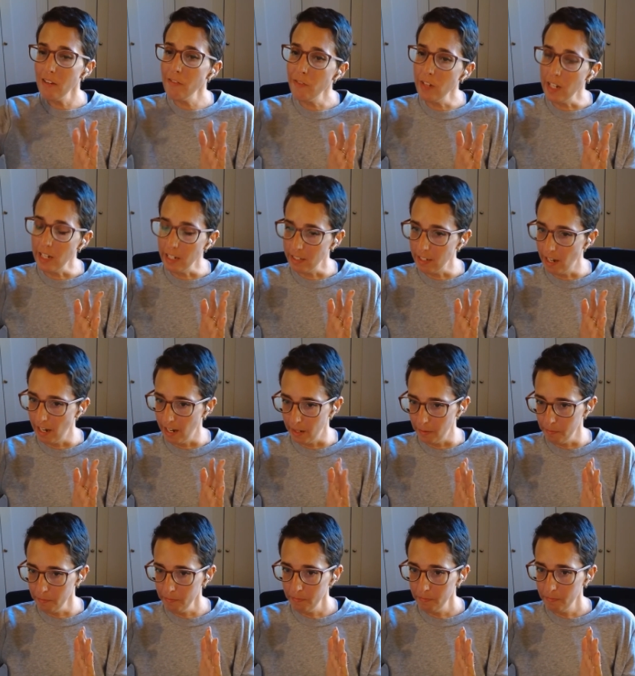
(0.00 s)
evening
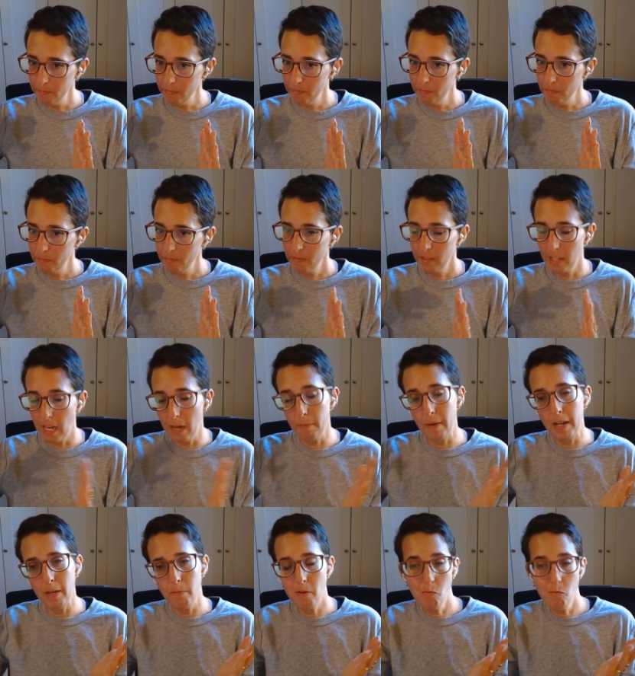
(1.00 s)
time, that
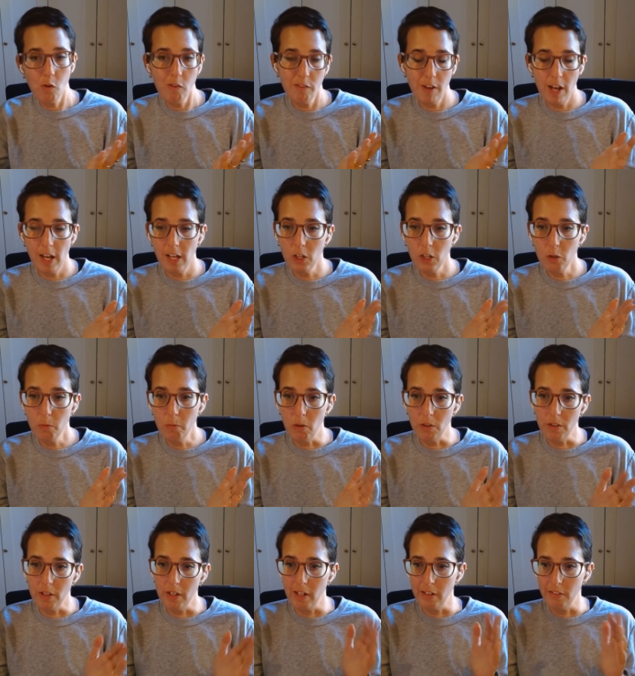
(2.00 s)
might be more
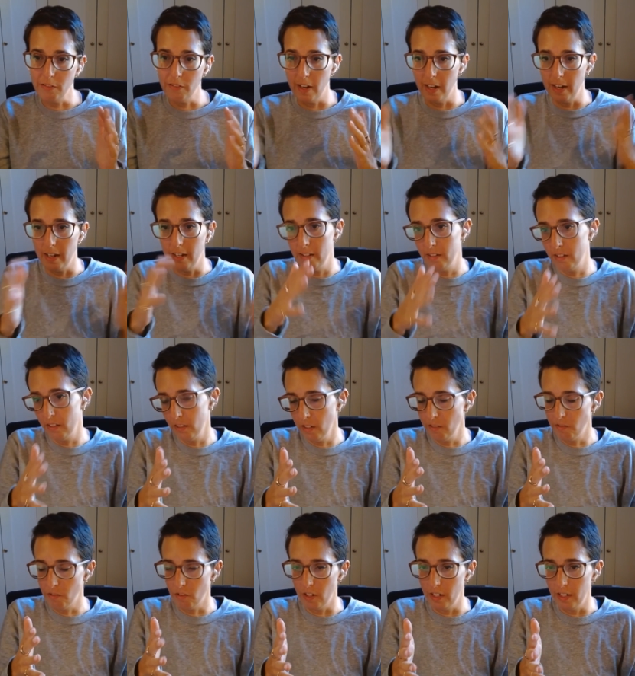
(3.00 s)
valuable than if I
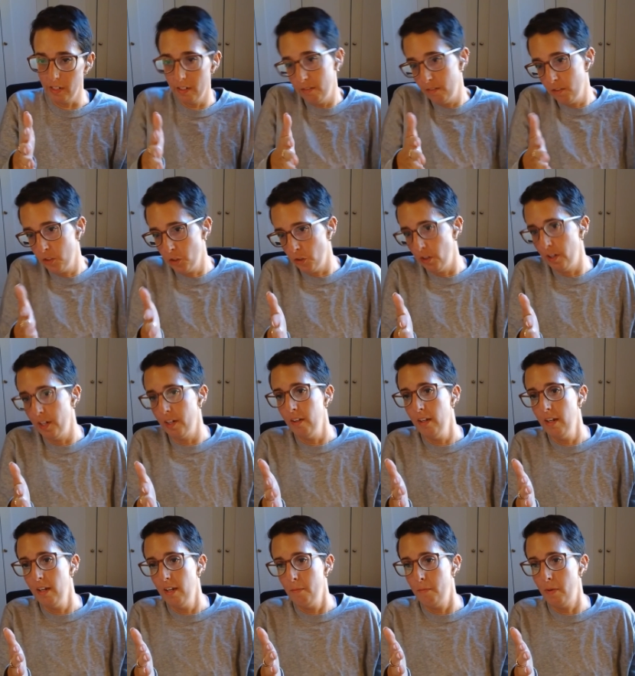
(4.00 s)
deliver it during
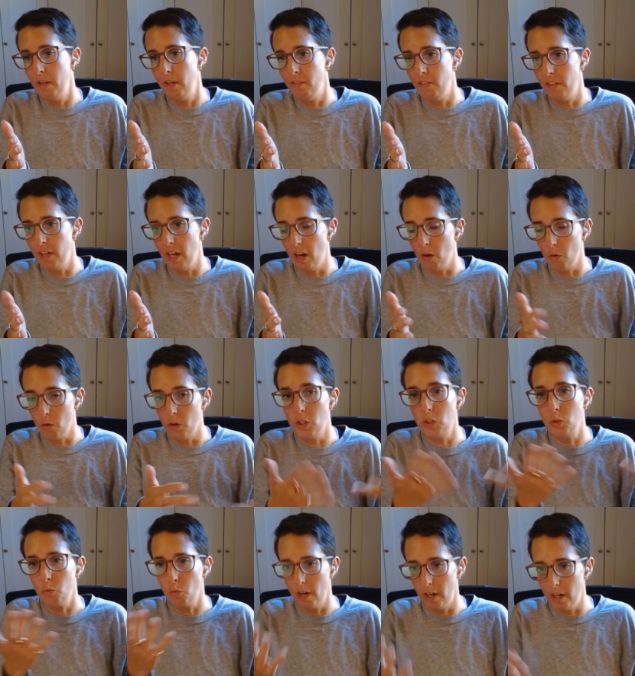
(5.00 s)
PV
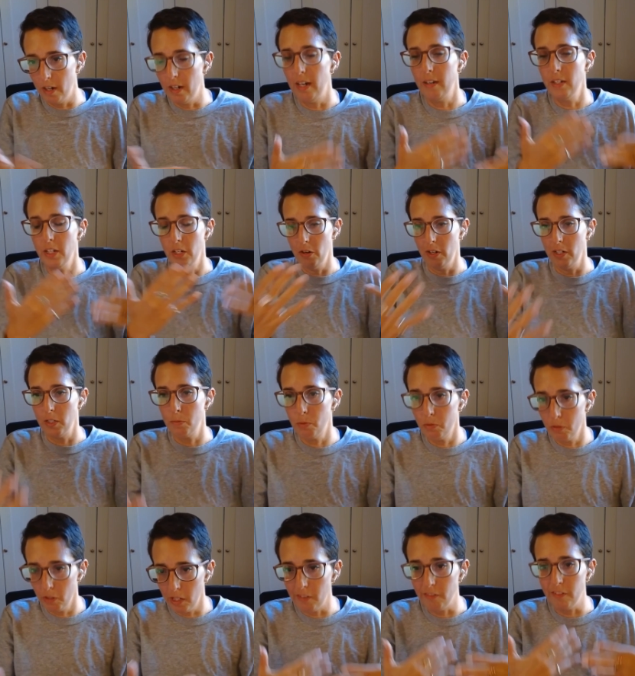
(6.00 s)
hours, where, as
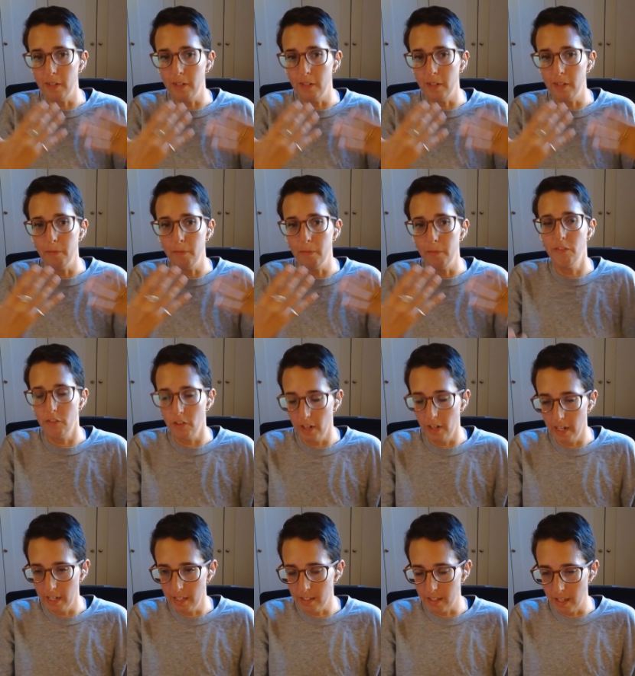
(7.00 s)
PV
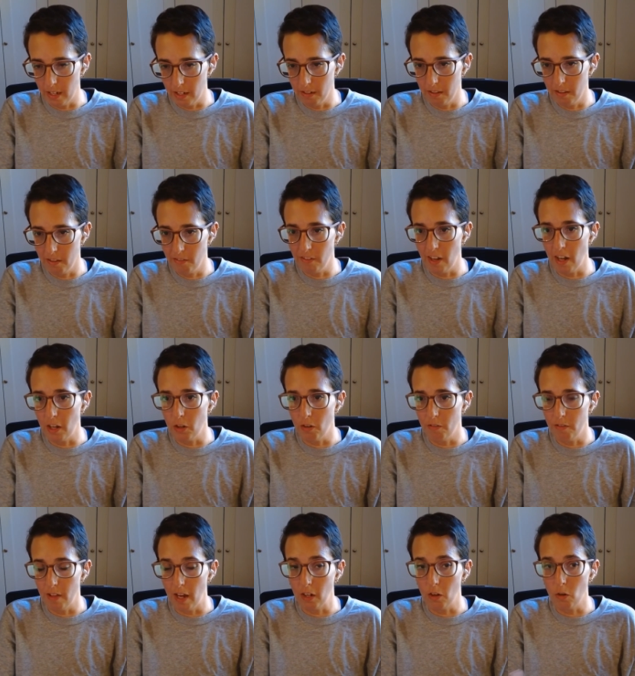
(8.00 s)
proliferates, that the value
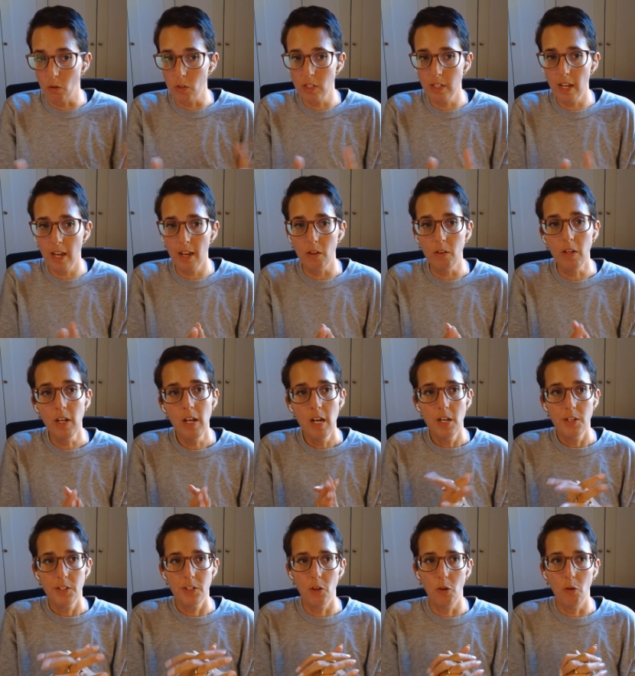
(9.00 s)
of that goes down.
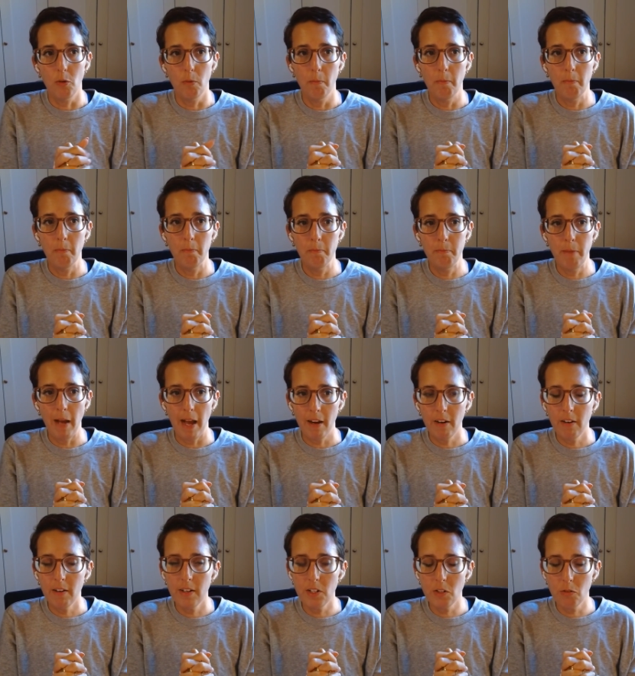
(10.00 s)
So
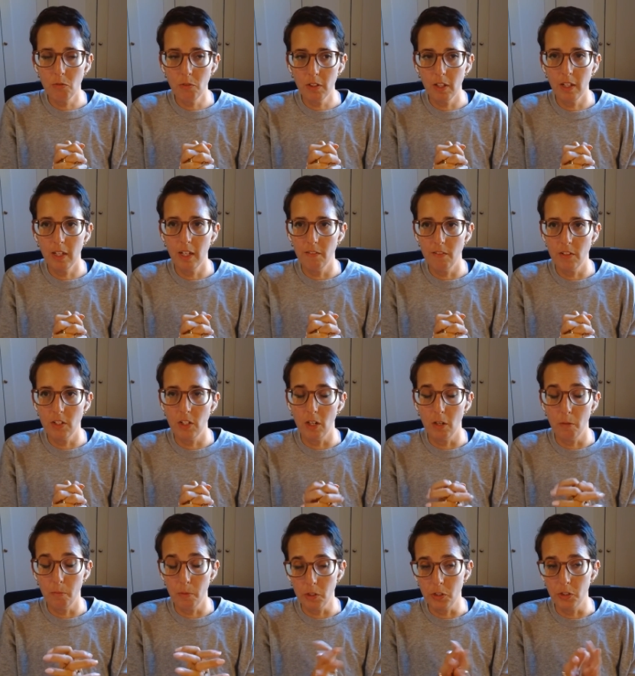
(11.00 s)
batteries really give us an
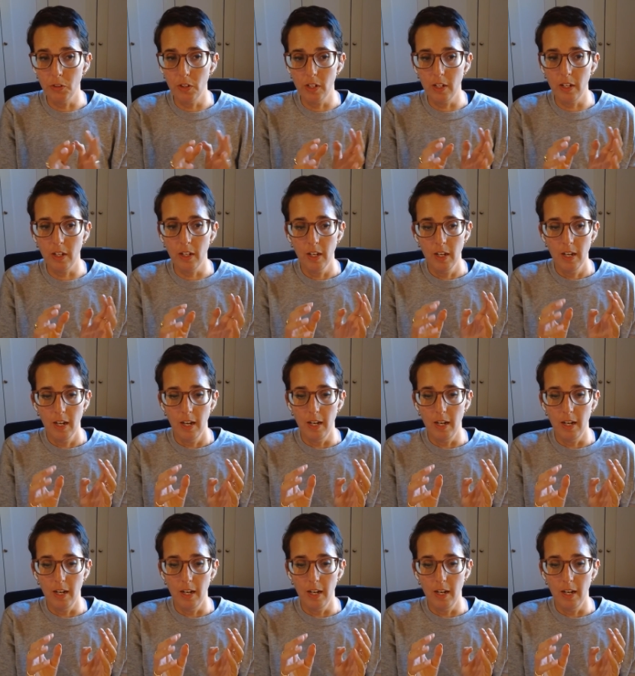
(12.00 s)
opportunity